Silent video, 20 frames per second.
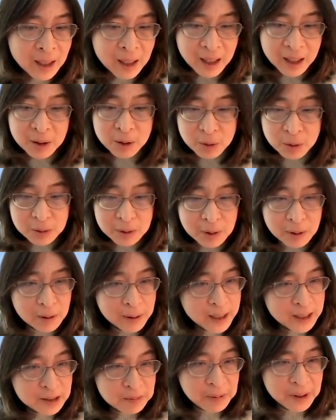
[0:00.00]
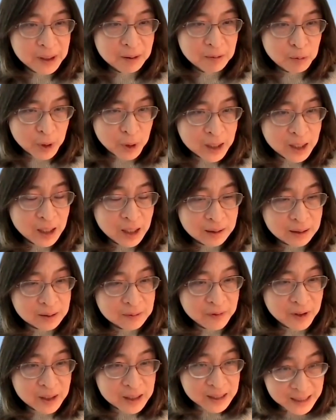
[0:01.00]
And Google has been working on this
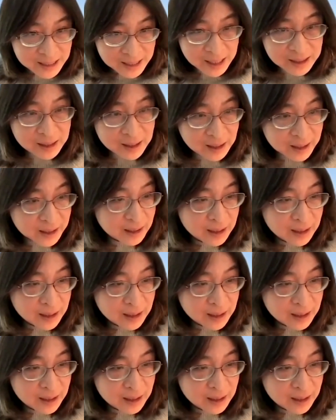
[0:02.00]
very steadily.